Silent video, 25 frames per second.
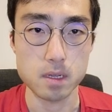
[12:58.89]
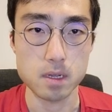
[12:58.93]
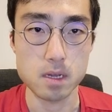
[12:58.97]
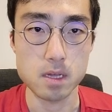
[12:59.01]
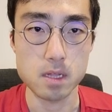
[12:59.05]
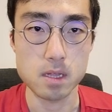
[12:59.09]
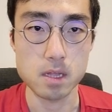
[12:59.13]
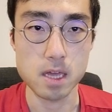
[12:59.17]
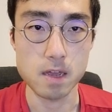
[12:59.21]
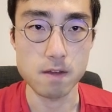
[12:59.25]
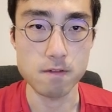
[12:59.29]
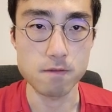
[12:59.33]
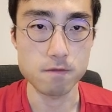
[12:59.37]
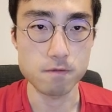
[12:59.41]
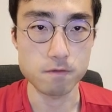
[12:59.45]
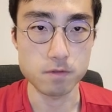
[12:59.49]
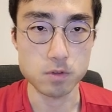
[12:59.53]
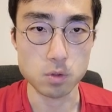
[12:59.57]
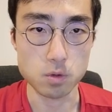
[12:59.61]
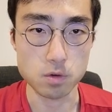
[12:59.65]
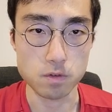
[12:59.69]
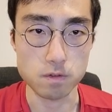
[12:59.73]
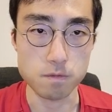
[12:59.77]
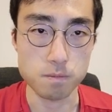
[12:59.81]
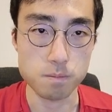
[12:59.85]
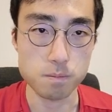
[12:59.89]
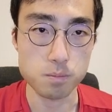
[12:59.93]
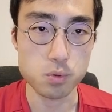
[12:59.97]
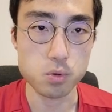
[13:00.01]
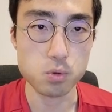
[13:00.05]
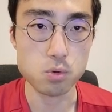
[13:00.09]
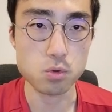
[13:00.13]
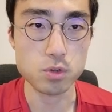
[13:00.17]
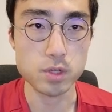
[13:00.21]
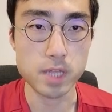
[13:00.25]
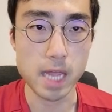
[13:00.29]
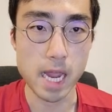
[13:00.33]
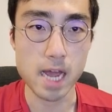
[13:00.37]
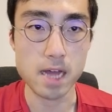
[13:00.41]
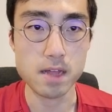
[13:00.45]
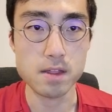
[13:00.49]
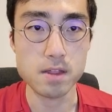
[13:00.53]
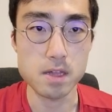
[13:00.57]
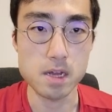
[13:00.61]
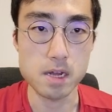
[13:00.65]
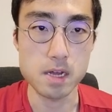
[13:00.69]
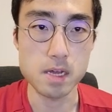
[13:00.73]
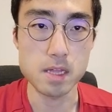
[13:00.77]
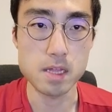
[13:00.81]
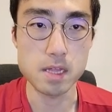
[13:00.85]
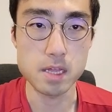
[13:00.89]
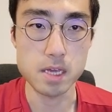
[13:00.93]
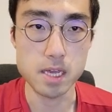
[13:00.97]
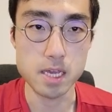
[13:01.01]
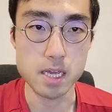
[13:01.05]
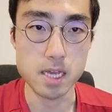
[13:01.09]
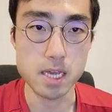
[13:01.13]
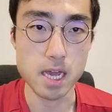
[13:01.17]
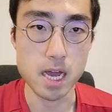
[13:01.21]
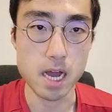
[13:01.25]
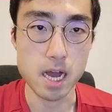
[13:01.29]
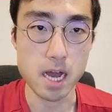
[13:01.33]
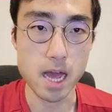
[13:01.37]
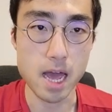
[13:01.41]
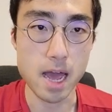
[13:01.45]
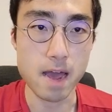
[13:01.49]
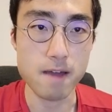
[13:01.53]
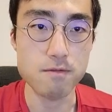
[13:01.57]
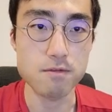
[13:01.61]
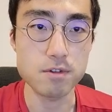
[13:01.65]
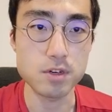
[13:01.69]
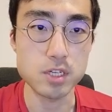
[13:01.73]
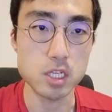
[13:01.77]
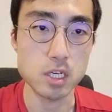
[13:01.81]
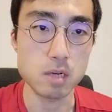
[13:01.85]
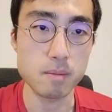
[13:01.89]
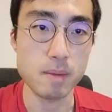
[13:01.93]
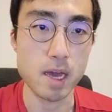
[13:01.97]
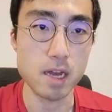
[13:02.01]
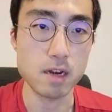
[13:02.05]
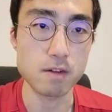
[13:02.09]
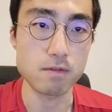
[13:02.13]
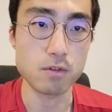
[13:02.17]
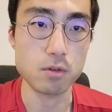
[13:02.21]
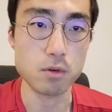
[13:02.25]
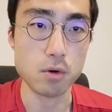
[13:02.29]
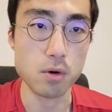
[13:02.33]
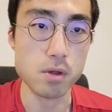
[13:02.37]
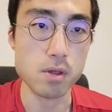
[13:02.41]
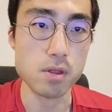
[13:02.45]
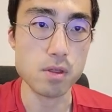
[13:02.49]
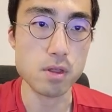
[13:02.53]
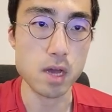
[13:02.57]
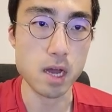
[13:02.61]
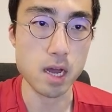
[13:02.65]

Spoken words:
they've sort of pulled down the average amount of growth